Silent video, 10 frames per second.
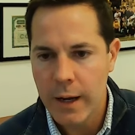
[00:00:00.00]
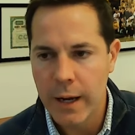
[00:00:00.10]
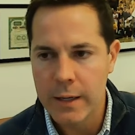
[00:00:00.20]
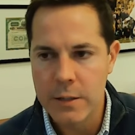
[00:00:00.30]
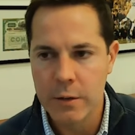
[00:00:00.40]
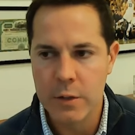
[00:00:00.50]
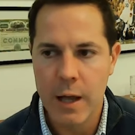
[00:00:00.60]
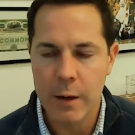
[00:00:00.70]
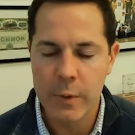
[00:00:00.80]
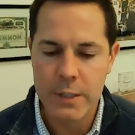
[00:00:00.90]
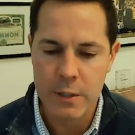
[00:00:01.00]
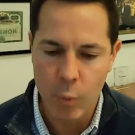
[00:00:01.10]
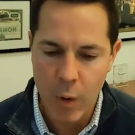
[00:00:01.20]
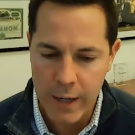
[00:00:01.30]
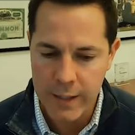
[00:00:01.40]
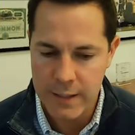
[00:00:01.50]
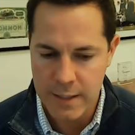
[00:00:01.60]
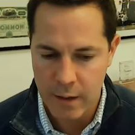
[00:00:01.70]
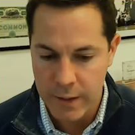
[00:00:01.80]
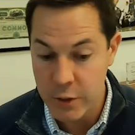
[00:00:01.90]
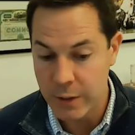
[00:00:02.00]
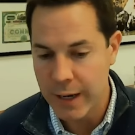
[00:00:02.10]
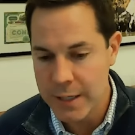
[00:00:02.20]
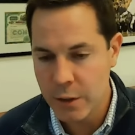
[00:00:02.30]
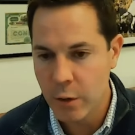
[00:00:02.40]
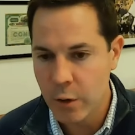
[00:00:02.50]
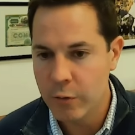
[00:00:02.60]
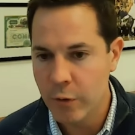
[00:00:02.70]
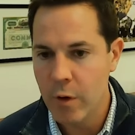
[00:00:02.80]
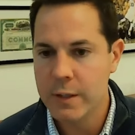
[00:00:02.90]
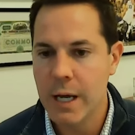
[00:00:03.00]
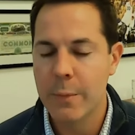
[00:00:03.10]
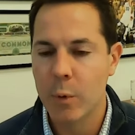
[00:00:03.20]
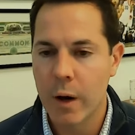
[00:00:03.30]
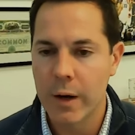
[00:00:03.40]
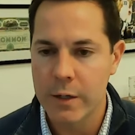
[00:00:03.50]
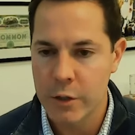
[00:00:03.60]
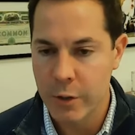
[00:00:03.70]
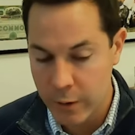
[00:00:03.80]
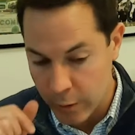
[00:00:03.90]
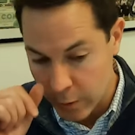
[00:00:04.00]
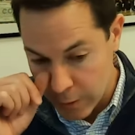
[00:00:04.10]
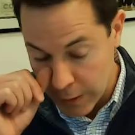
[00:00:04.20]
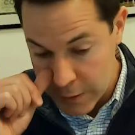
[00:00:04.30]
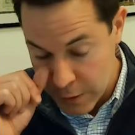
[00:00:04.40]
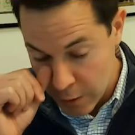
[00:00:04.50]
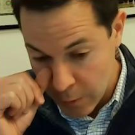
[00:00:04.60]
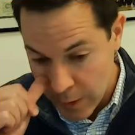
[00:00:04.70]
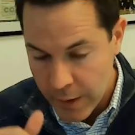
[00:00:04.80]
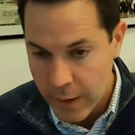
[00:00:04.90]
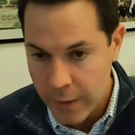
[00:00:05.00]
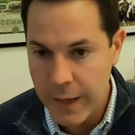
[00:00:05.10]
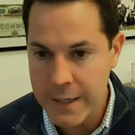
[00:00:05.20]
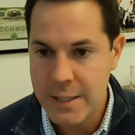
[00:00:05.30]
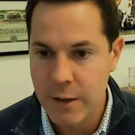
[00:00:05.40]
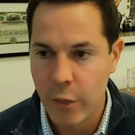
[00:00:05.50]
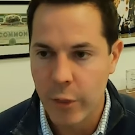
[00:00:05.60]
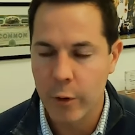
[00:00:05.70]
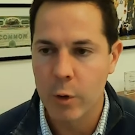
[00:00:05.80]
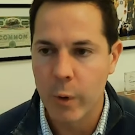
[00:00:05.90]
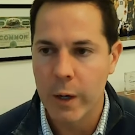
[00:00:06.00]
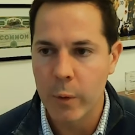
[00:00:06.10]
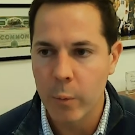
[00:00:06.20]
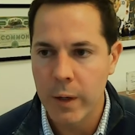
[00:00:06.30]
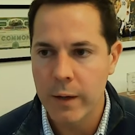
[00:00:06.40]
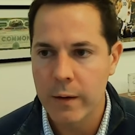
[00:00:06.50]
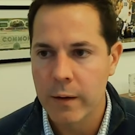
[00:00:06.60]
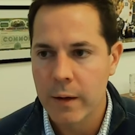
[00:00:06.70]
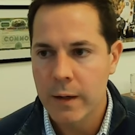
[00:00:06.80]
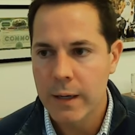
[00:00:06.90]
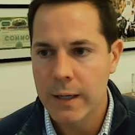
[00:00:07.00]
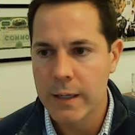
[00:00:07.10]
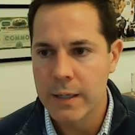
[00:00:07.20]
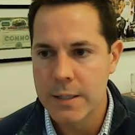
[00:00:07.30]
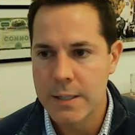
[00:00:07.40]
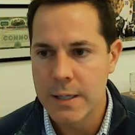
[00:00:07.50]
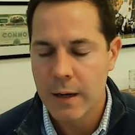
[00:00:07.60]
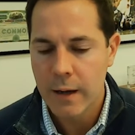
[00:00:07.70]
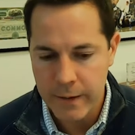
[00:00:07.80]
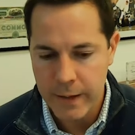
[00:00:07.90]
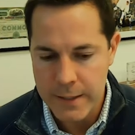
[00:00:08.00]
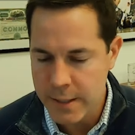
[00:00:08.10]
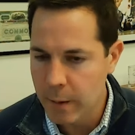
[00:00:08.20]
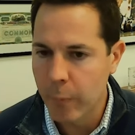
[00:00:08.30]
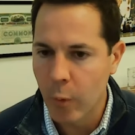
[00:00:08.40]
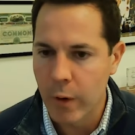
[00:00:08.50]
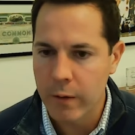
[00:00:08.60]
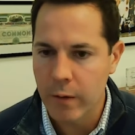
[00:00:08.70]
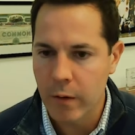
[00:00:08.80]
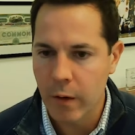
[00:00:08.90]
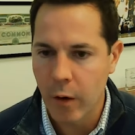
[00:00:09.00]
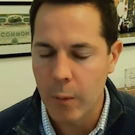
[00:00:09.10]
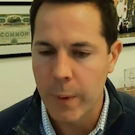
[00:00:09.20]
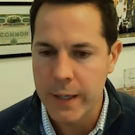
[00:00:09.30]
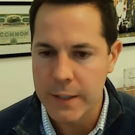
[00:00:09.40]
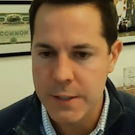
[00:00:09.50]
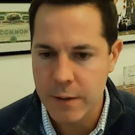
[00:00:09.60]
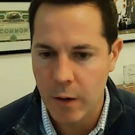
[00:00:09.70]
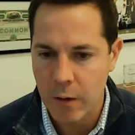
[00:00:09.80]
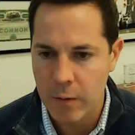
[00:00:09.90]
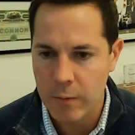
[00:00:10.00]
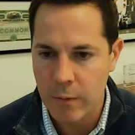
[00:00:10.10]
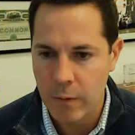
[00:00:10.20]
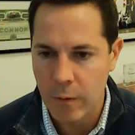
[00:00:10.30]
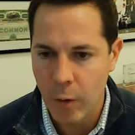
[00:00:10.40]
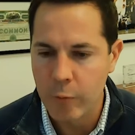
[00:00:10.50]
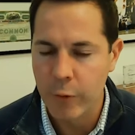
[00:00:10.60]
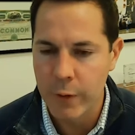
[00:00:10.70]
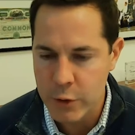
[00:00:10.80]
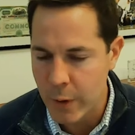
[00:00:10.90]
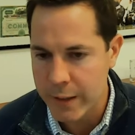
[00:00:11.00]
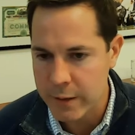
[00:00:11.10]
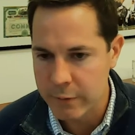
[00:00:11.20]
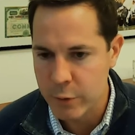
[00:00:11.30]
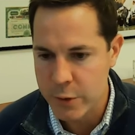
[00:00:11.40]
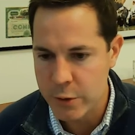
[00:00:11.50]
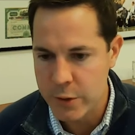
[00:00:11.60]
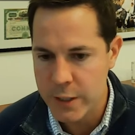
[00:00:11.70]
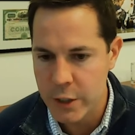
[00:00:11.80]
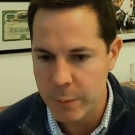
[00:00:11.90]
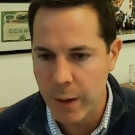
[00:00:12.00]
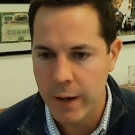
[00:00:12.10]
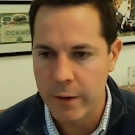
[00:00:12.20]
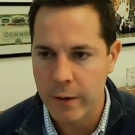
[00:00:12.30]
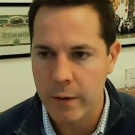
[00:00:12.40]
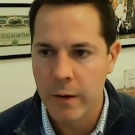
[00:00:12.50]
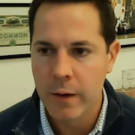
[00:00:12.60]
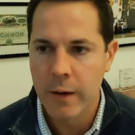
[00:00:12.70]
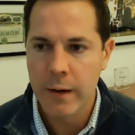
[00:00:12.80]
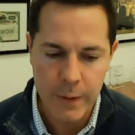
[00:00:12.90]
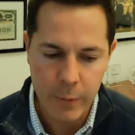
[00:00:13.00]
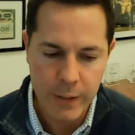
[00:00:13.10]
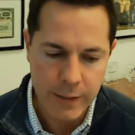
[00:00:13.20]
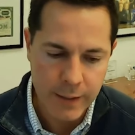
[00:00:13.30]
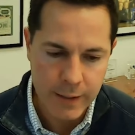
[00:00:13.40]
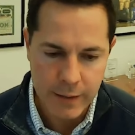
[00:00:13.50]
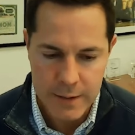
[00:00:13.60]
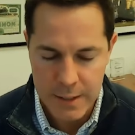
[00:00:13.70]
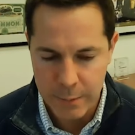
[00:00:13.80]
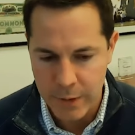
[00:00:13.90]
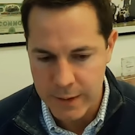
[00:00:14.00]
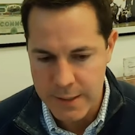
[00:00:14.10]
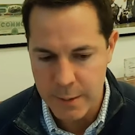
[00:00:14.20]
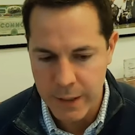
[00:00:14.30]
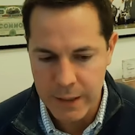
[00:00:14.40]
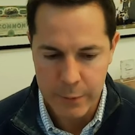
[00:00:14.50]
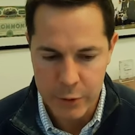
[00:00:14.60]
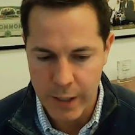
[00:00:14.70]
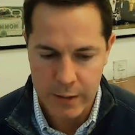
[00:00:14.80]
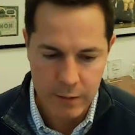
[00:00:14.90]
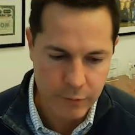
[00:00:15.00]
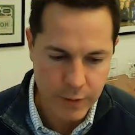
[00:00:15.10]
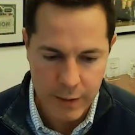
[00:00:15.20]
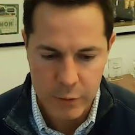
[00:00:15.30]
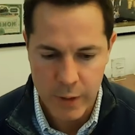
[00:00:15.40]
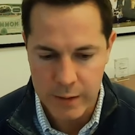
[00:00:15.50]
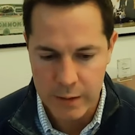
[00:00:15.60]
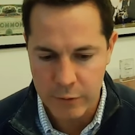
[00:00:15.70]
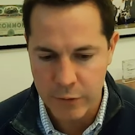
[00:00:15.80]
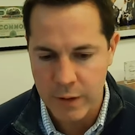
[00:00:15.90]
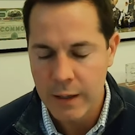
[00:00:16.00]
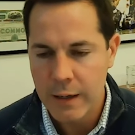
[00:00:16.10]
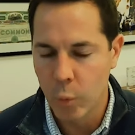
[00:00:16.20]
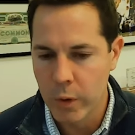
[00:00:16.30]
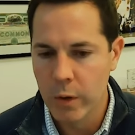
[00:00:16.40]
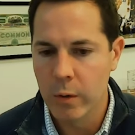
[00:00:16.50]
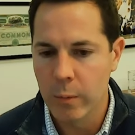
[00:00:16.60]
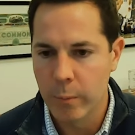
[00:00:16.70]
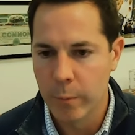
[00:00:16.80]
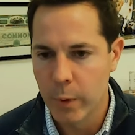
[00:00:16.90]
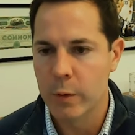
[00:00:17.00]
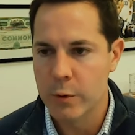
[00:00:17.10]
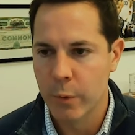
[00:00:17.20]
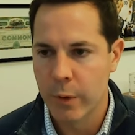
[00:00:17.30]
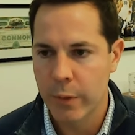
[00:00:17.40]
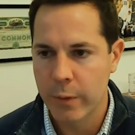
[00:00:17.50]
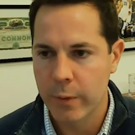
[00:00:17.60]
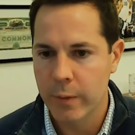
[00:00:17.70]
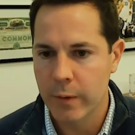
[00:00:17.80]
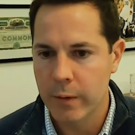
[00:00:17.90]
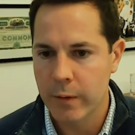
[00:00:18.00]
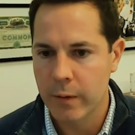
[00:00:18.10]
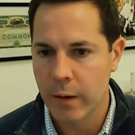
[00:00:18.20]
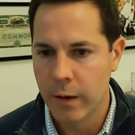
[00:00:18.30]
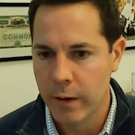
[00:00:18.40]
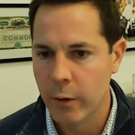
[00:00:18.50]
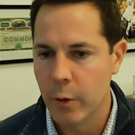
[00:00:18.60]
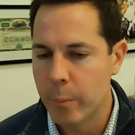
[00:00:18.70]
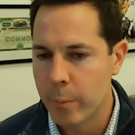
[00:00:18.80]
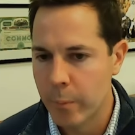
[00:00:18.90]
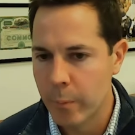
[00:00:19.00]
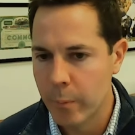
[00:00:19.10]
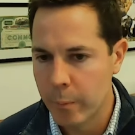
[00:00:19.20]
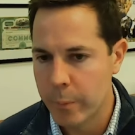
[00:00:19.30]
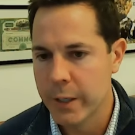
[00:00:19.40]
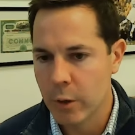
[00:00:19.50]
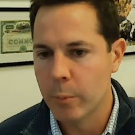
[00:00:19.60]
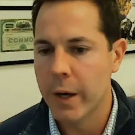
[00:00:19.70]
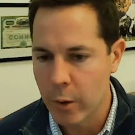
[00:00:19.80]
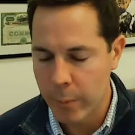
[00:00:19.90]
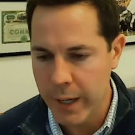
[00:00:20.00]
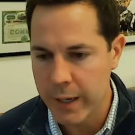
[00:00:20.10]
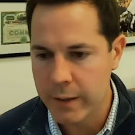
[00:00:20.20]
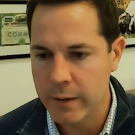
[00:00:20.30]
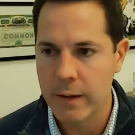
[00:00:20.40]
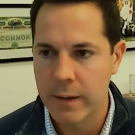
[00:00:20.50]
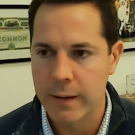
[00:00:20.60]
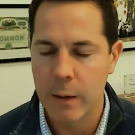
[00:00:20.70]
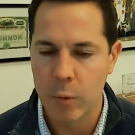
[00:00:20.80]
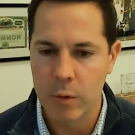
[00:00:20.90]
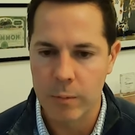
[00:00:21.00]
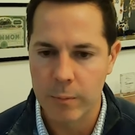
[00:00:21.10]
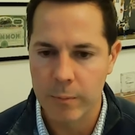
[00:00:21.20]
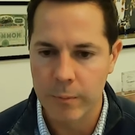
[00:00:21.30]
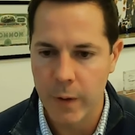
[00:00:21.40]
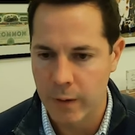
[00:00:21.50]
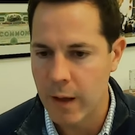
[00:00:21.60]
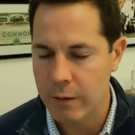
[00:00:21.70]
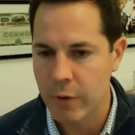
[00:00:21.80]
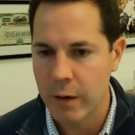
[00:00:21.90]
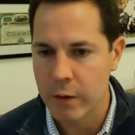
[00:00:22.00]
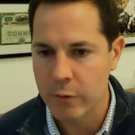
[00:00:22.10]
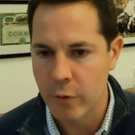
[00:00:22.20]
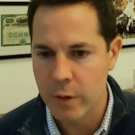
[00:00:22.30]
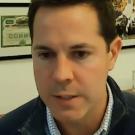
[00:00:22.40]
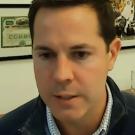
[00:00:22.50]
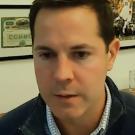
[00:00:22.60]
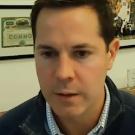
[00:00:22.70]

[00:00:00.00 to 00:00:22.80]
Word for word: And so there's a lot of reasons why consolidation has occurred for a long time and why it should occur. And so that's the third way we win is at some point our banks are hopefully attractive to a strategic buyer and we can get into some of the things that make them attractive or not attractive and we'll merge with another bigger better bank and that will unlock value for us